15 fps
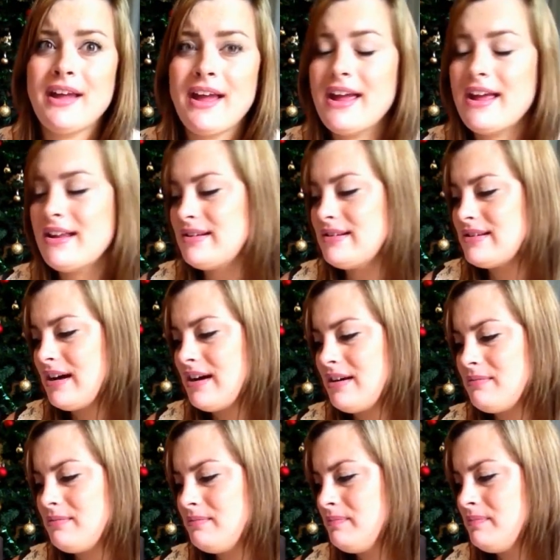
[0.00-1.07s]
And
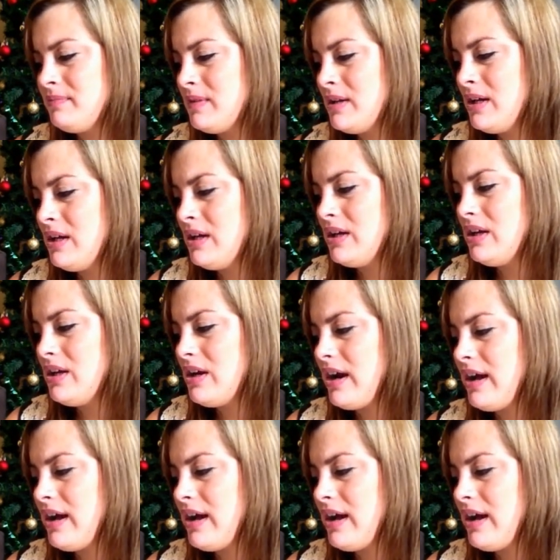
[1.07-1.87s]
you know,